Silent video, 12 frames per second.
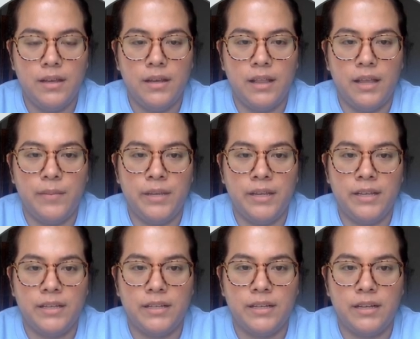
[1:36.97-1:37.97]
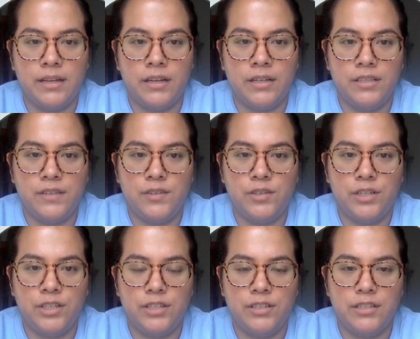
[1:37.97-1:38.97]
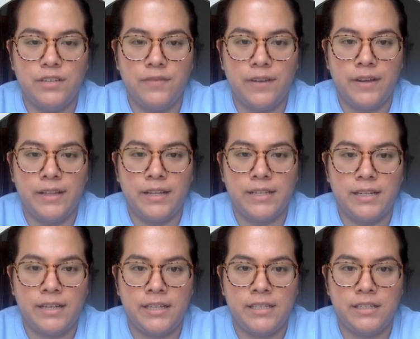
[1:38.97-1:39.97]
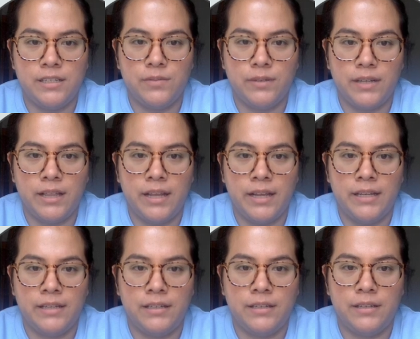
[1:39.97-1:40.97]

Climbing unsafe structures is defined as an instance where the client's